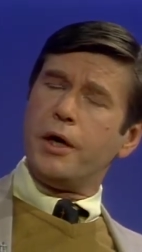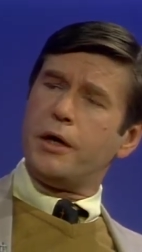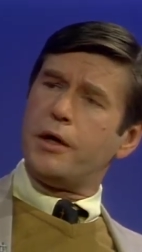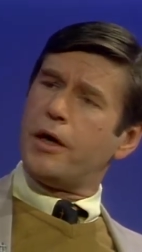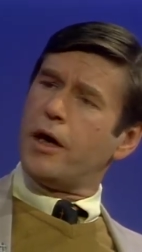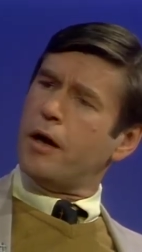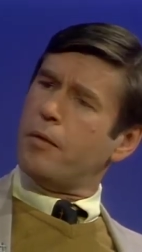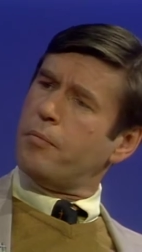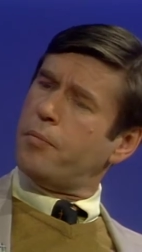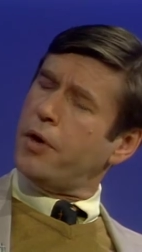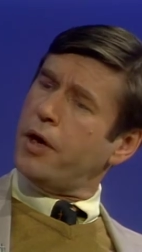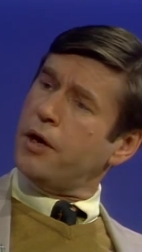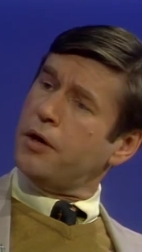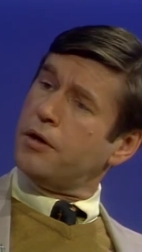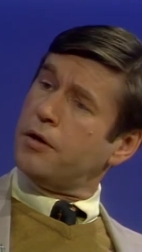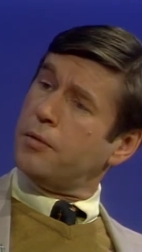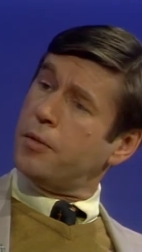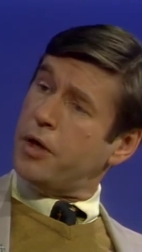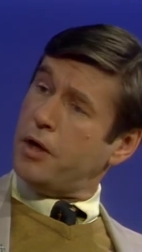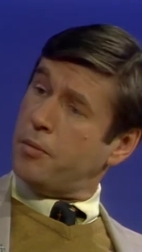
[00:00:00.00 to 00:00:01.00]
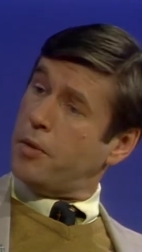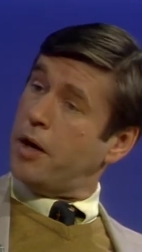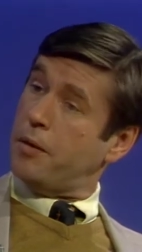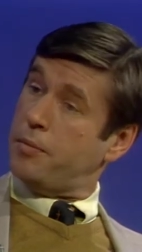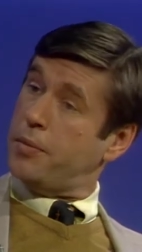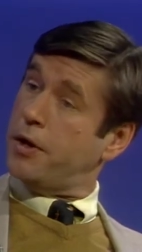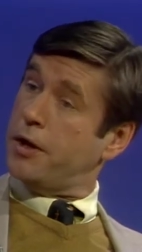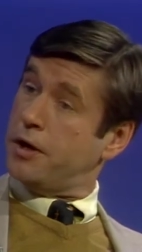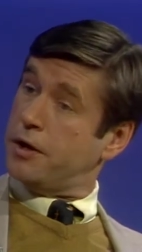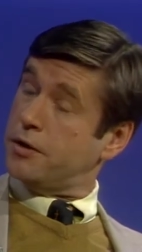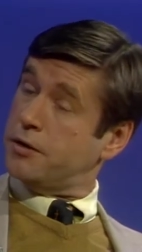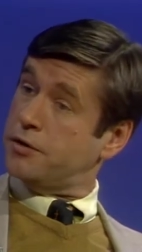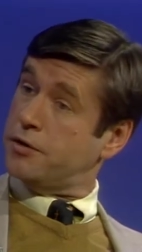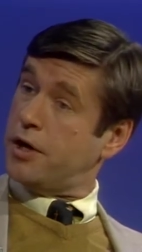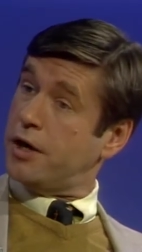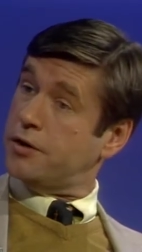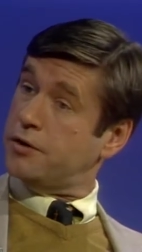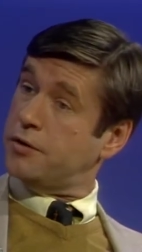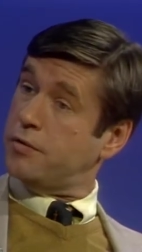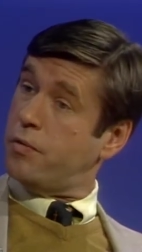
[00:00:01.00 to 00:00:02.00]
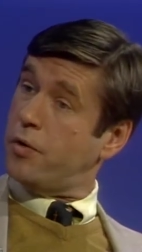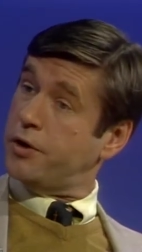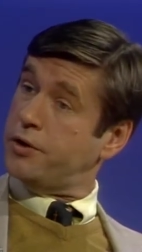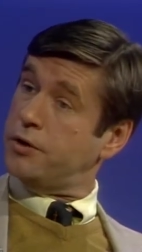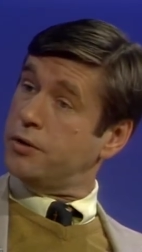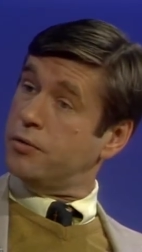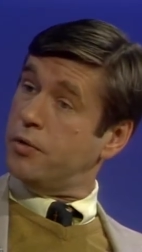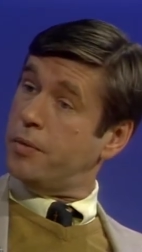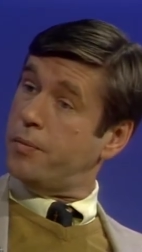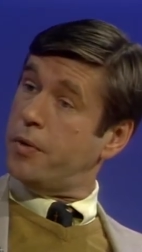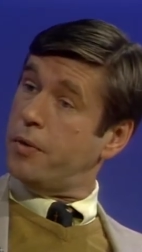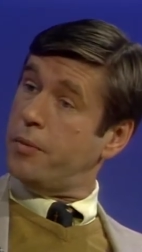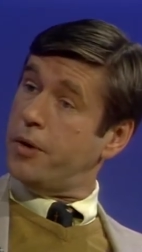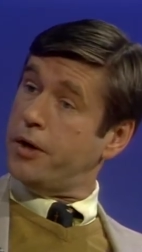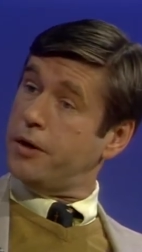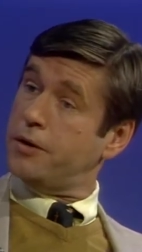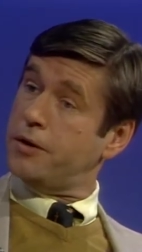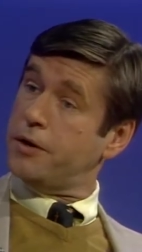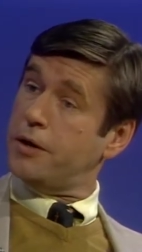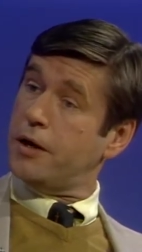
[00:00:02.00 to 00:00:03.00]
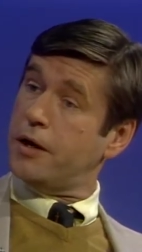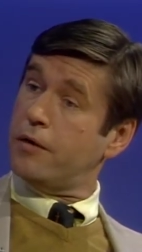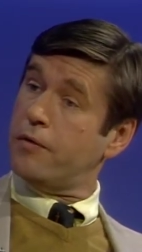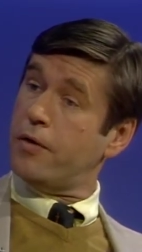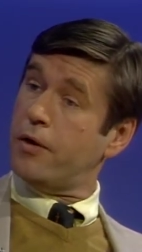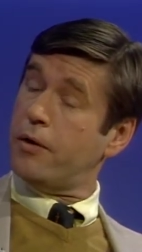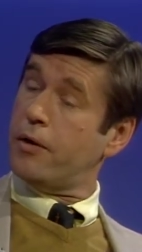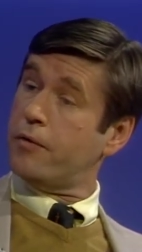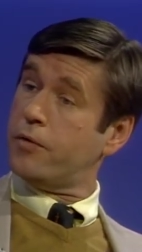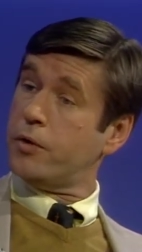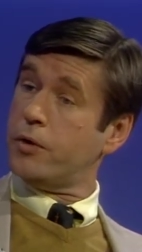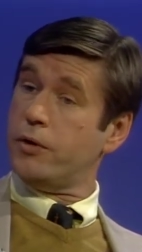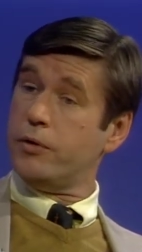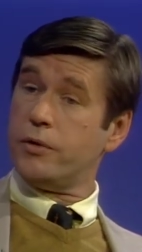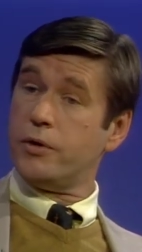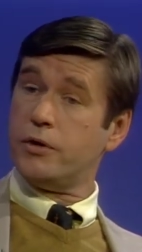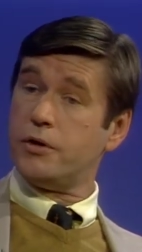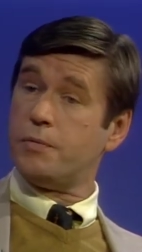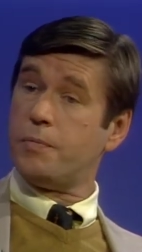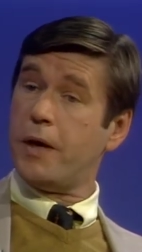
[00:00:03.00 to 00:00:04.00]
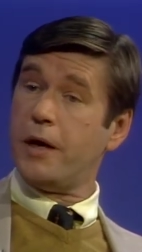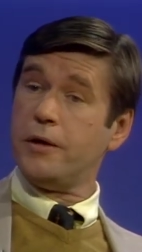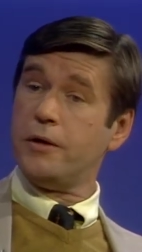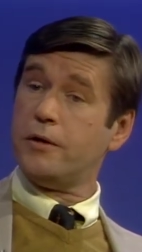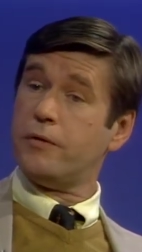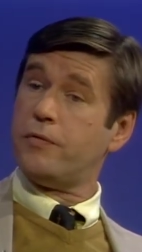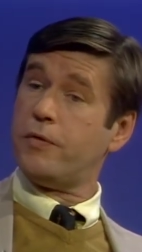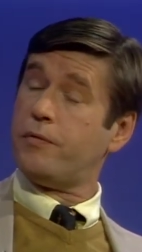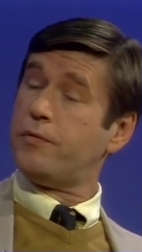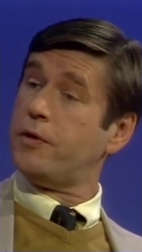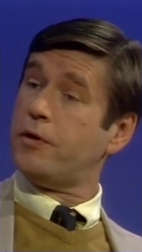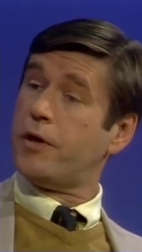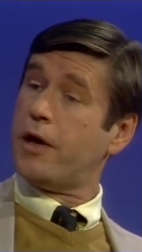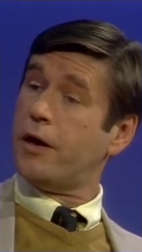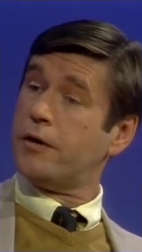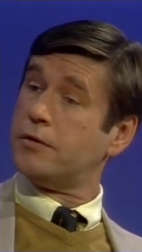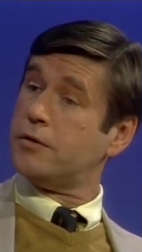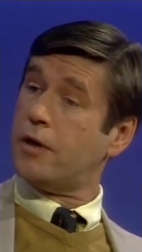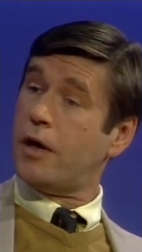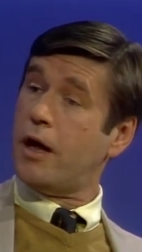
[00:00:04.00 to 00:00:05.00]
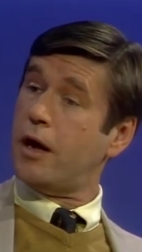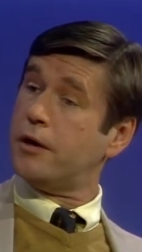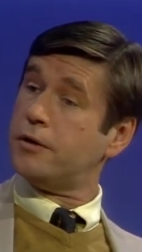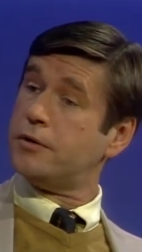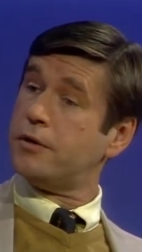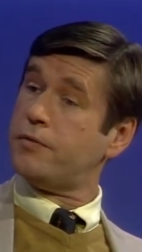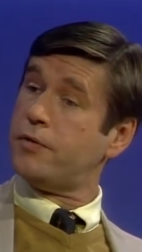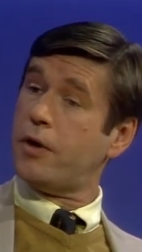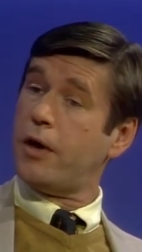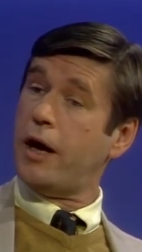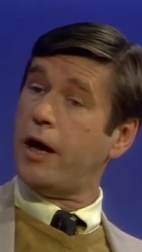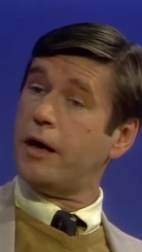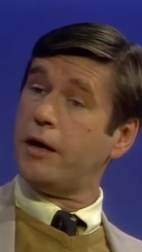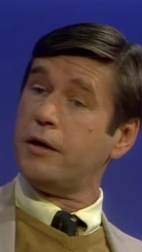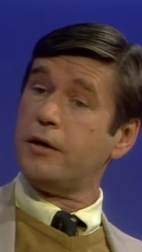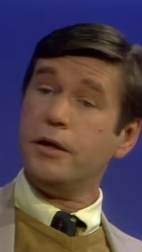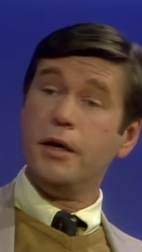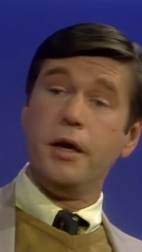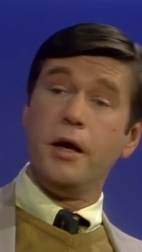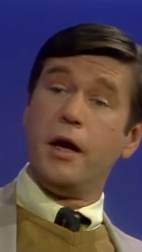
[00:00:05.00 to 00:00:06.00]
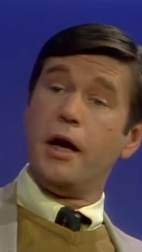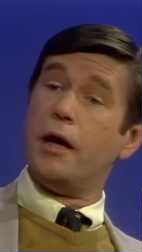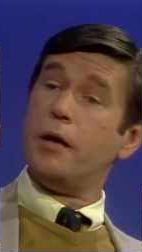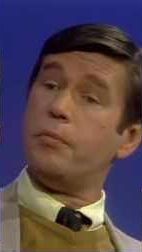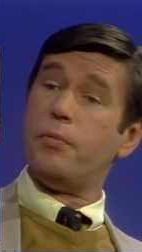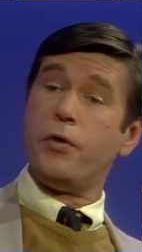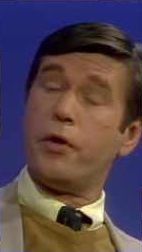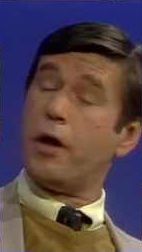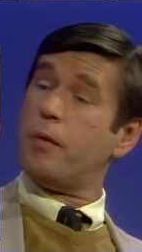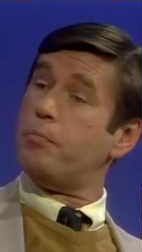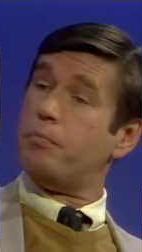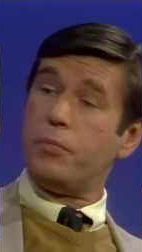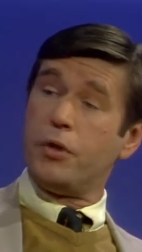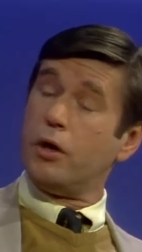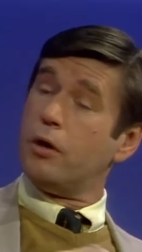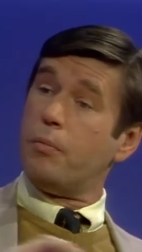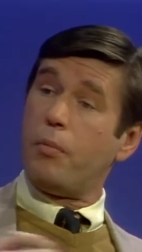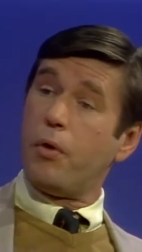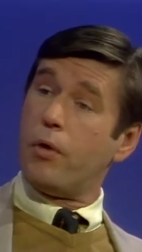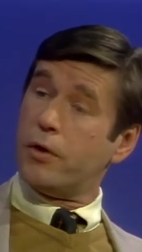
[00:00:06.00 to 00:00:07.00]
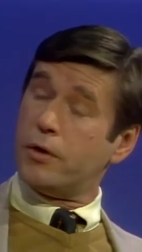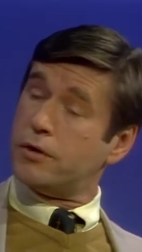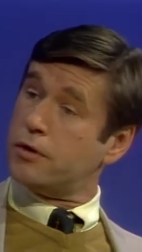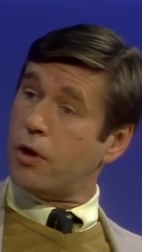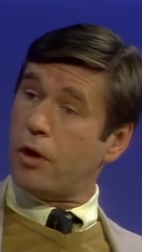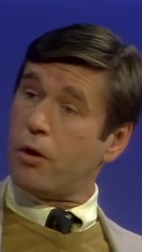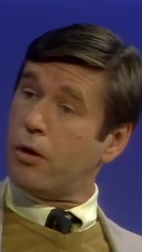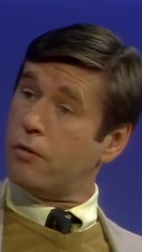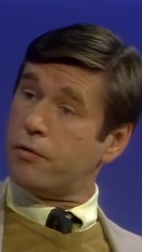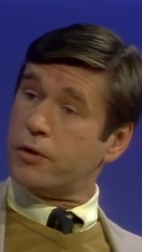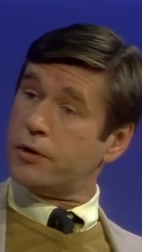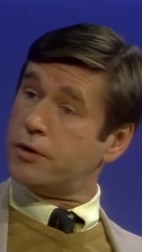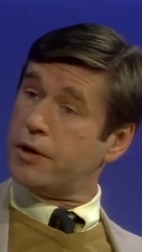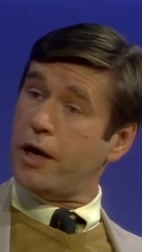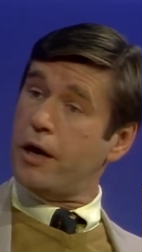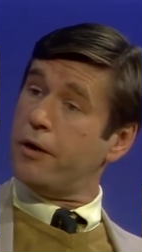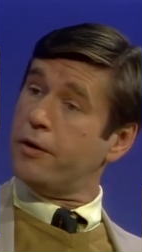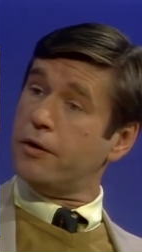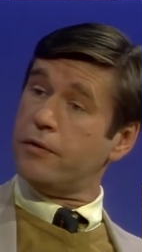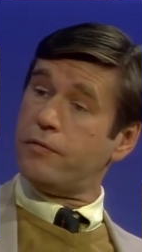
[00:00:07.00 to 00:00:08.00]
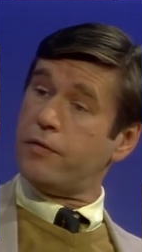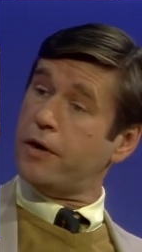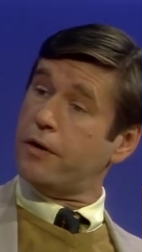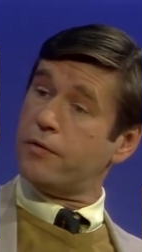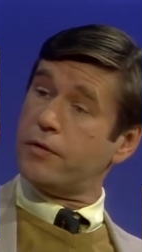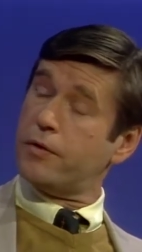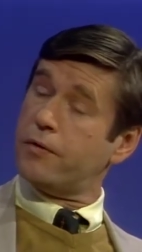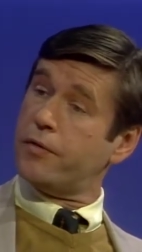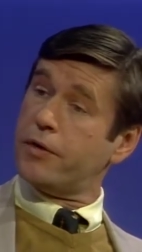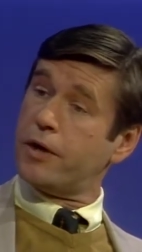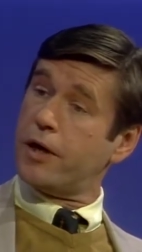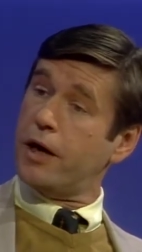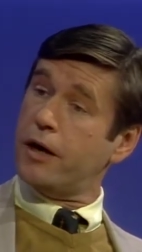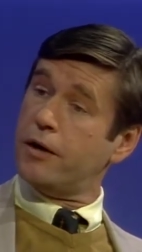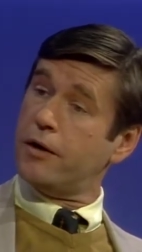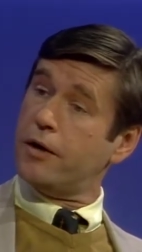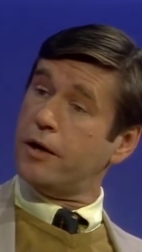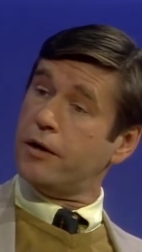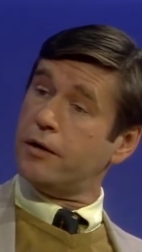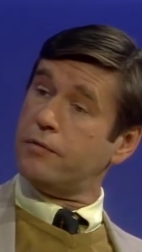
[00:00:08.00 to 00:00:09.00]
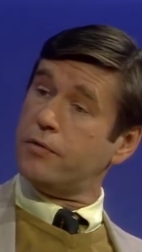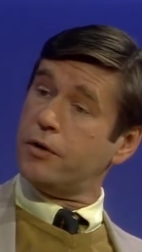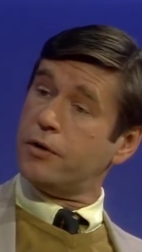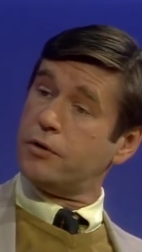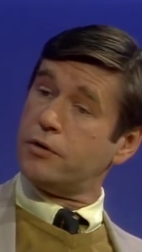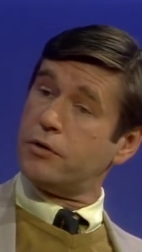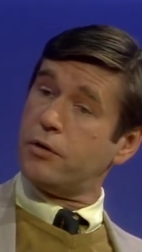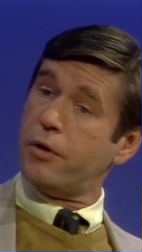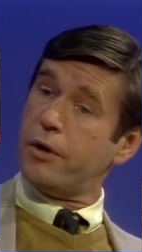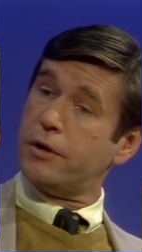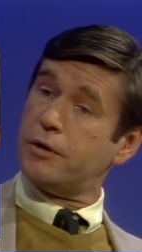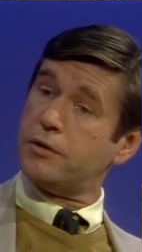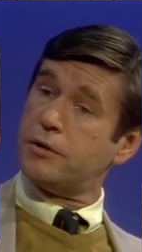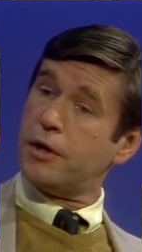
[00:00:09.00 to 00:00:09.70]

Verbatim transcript: a hmm. campaign committee might be in excess of what you were permitted to give. However, you could spend your $50,000 if you had it and put up billboards all over town in favor of the candidate of your choice.